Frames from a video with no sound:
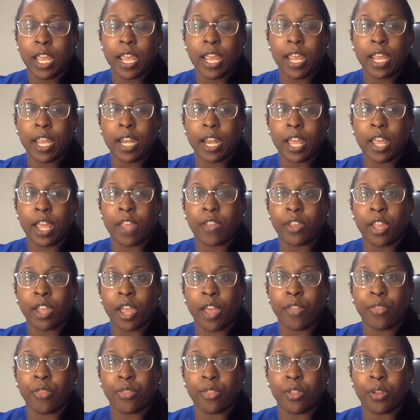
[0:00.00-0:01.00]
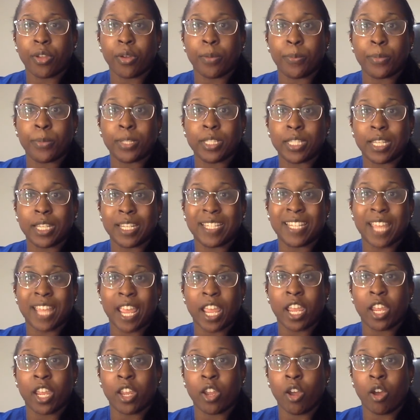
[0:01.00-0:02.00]
and I got them
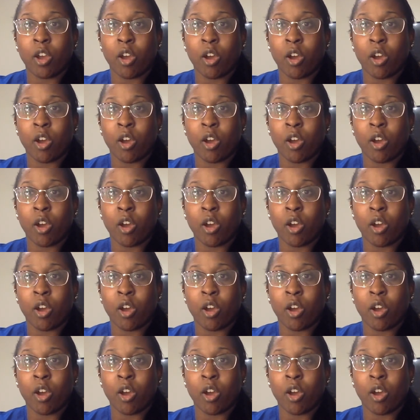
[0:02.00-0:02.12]
today